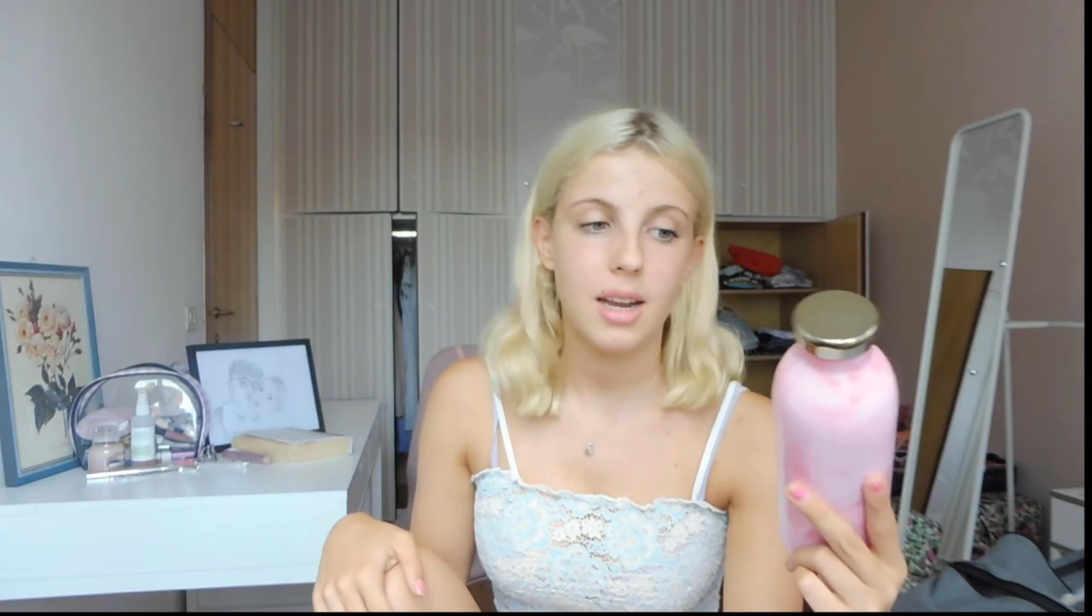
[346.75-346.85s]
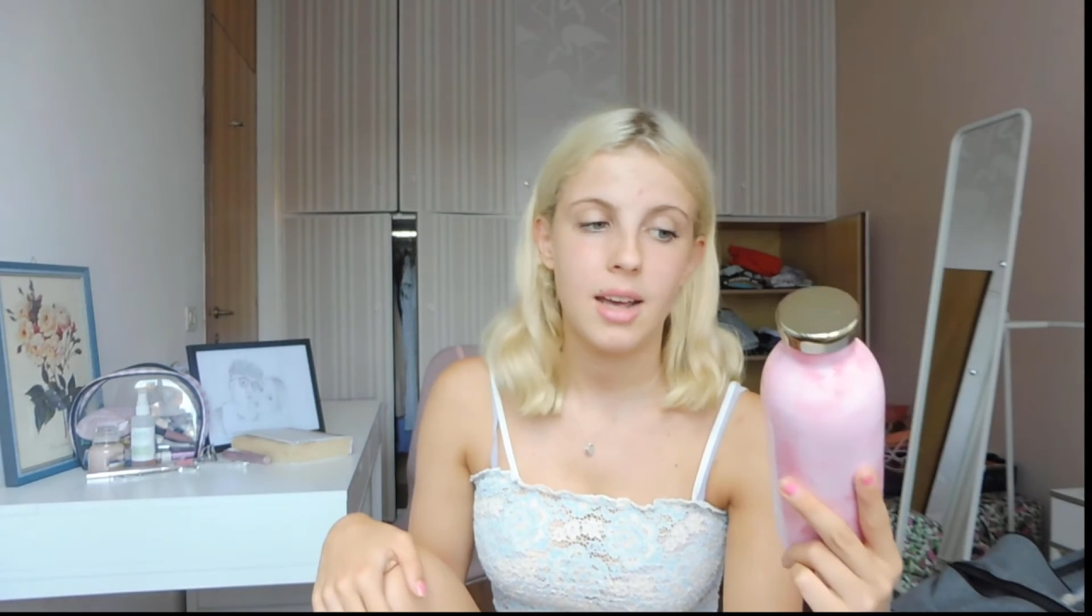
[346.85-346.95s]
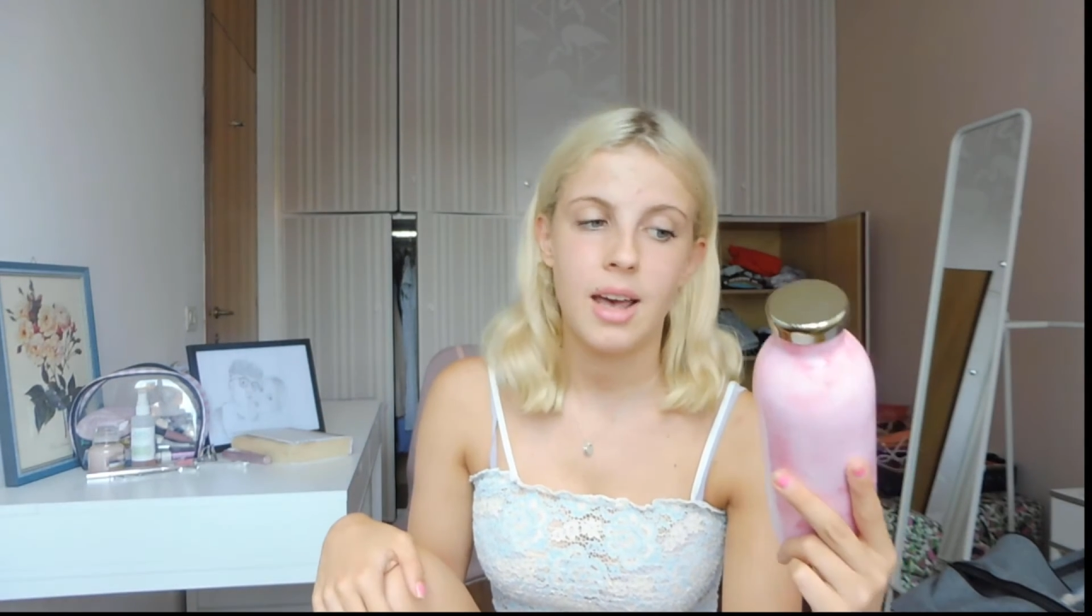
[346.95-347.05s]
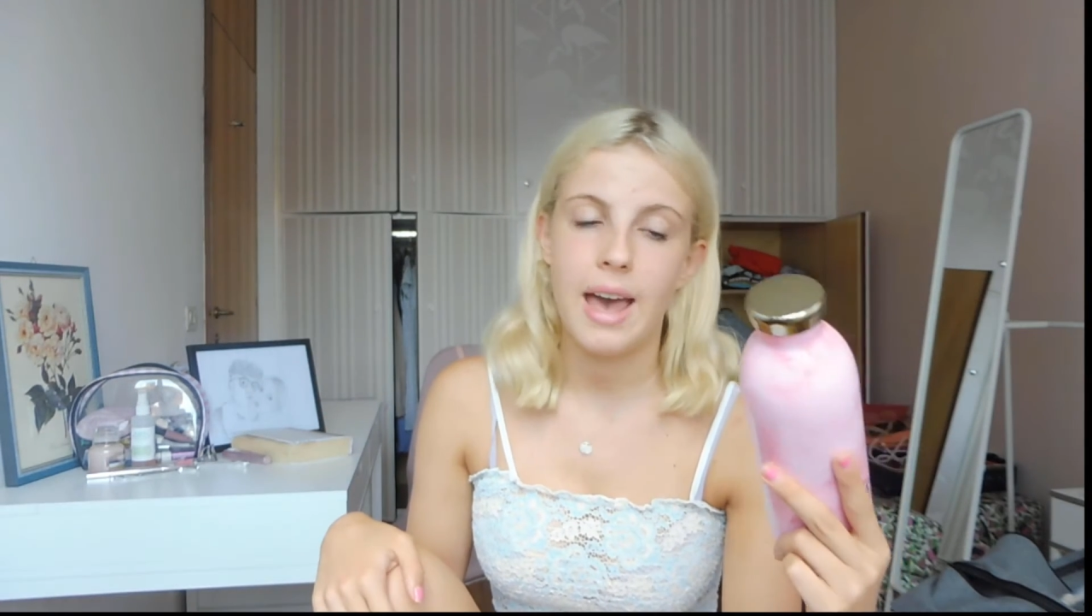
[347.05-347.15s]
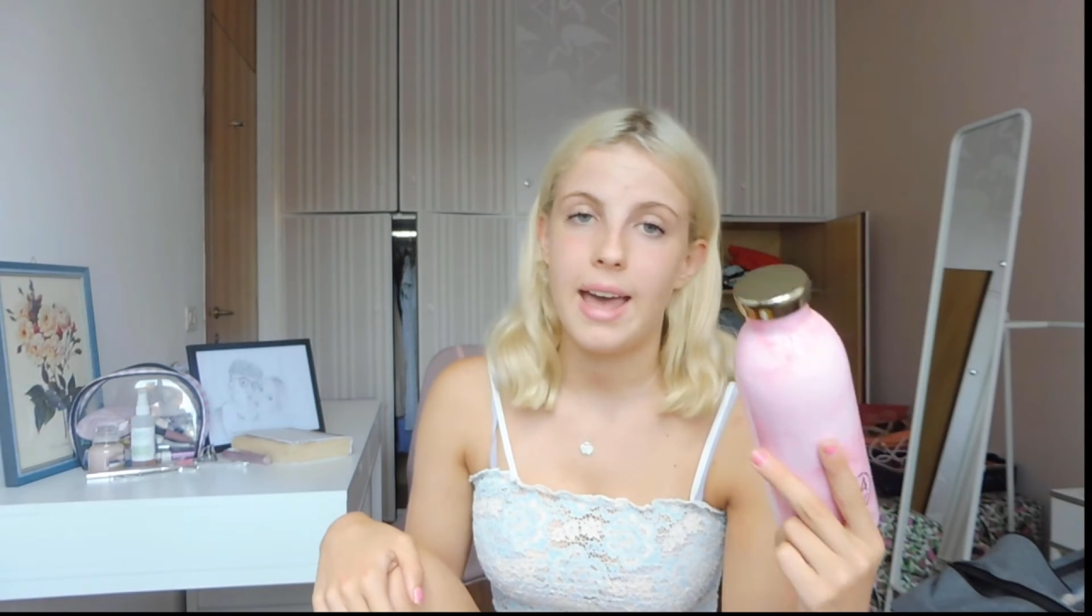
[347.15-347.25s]

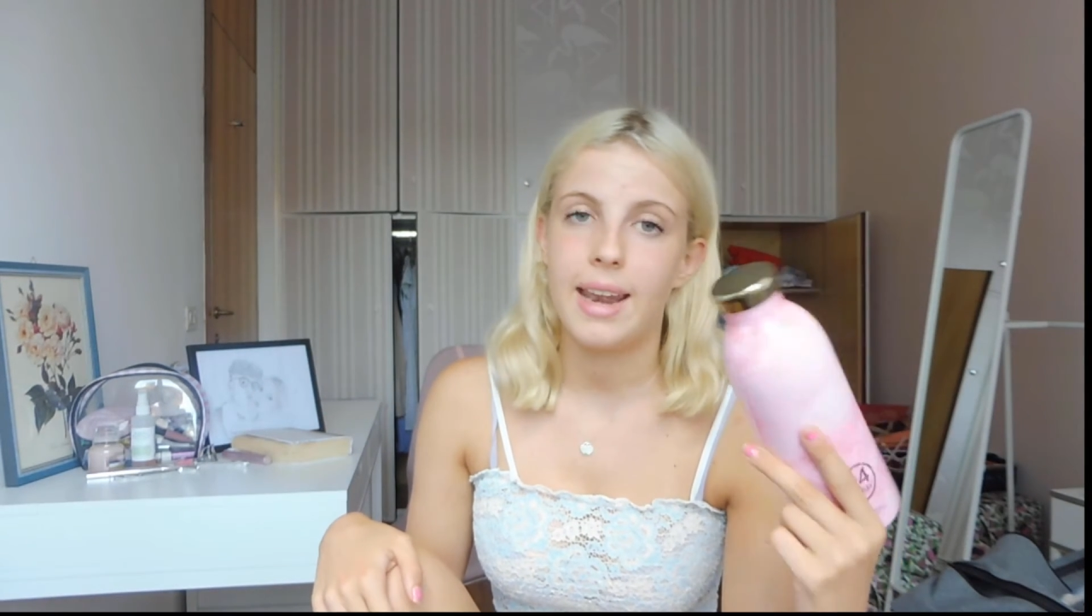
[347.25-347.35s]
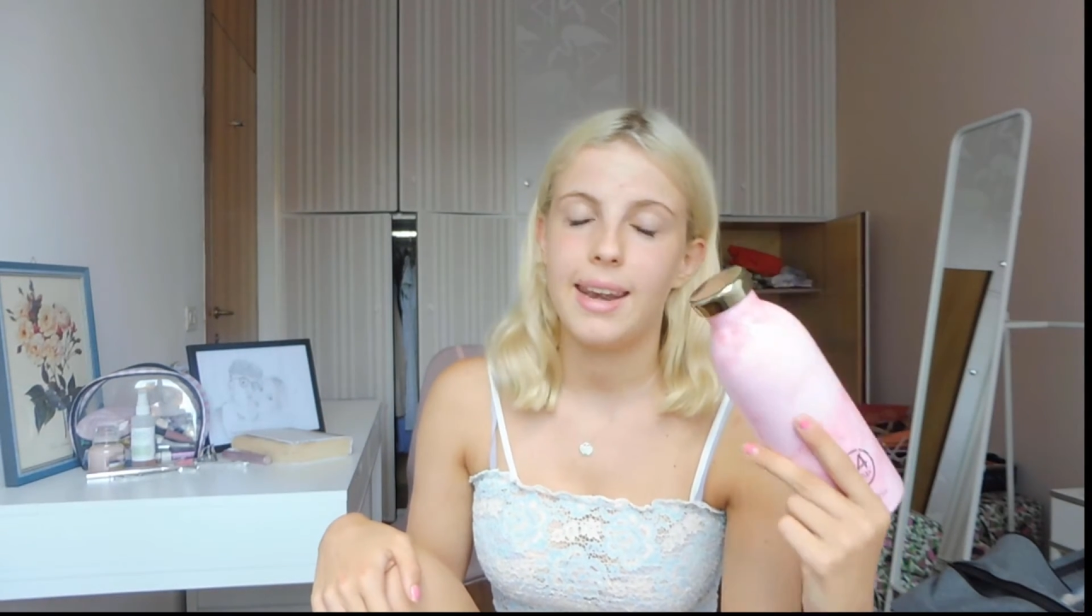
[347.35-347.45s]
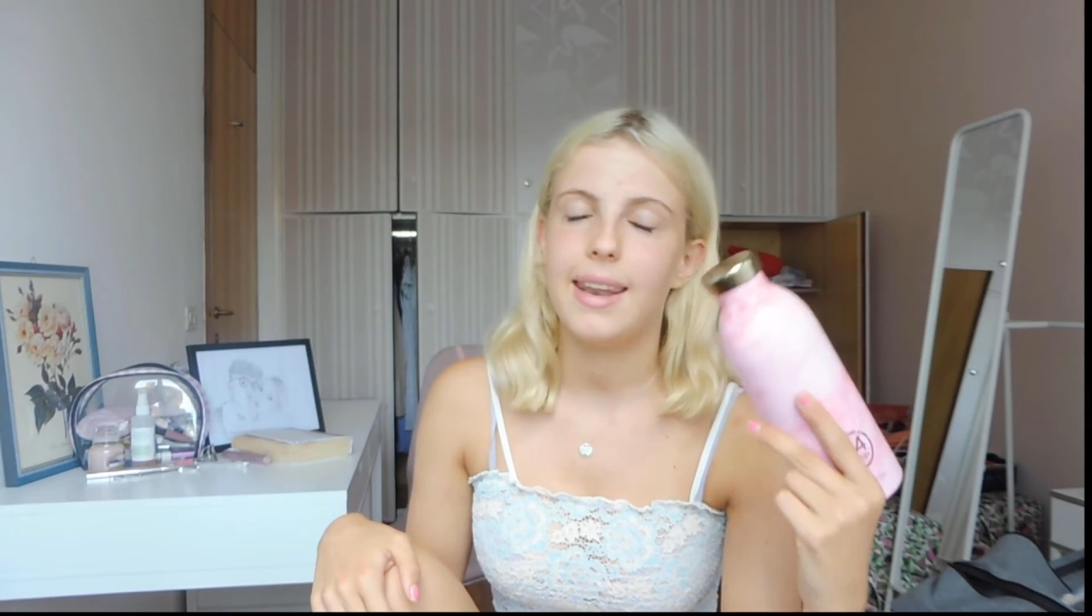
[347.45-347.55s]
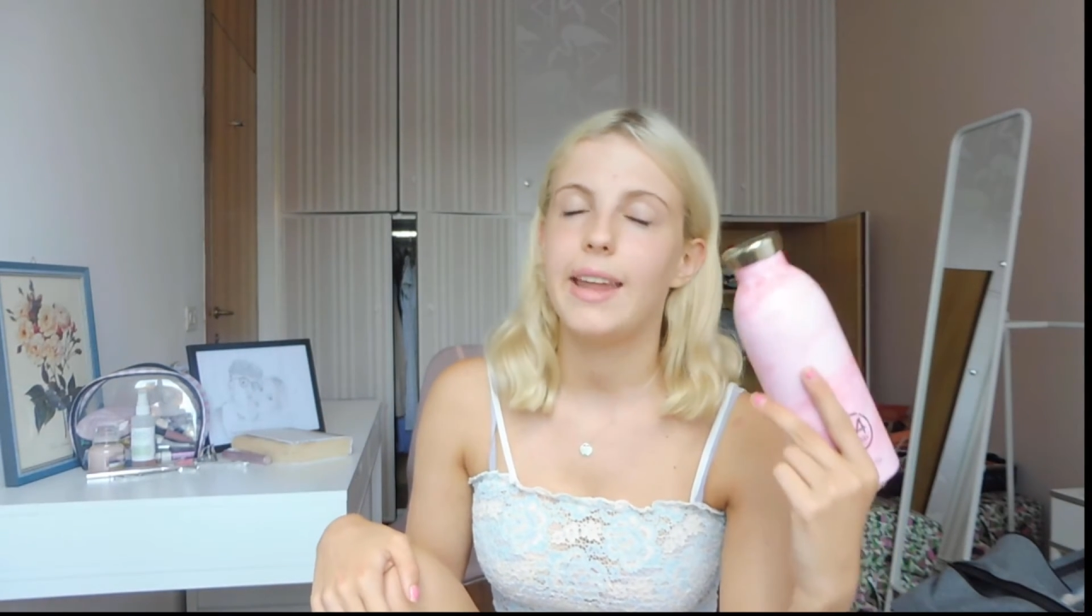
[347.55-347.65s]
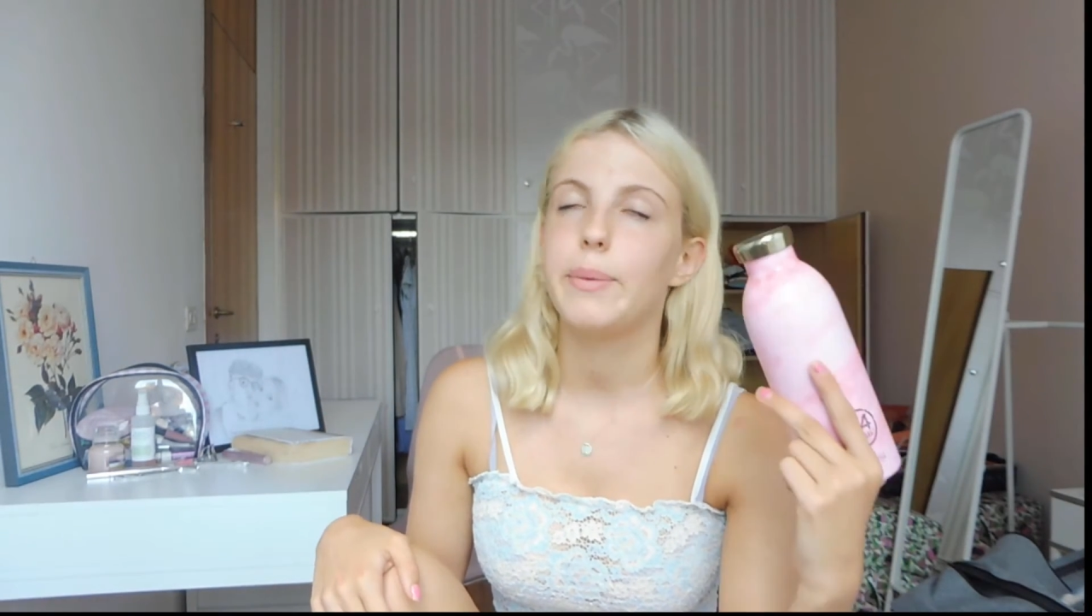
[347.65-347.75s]

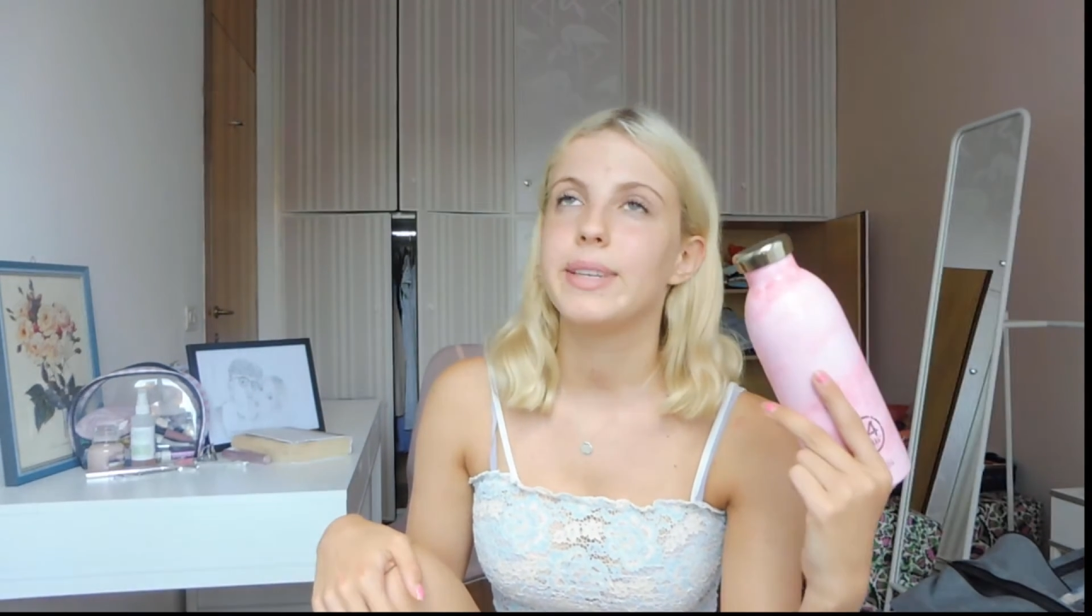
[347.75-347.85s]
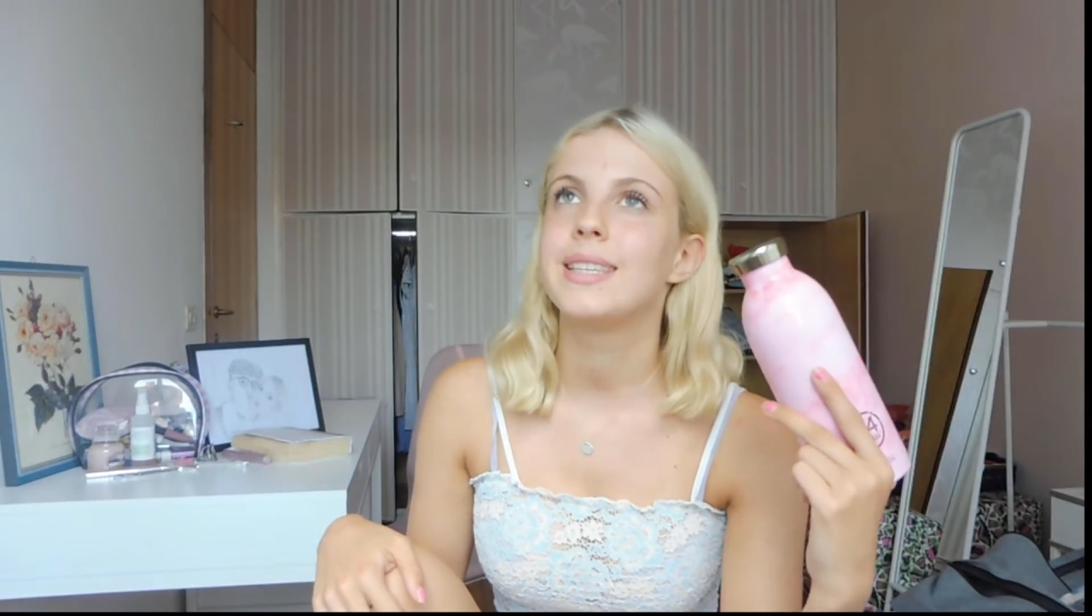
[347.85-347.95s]
and that was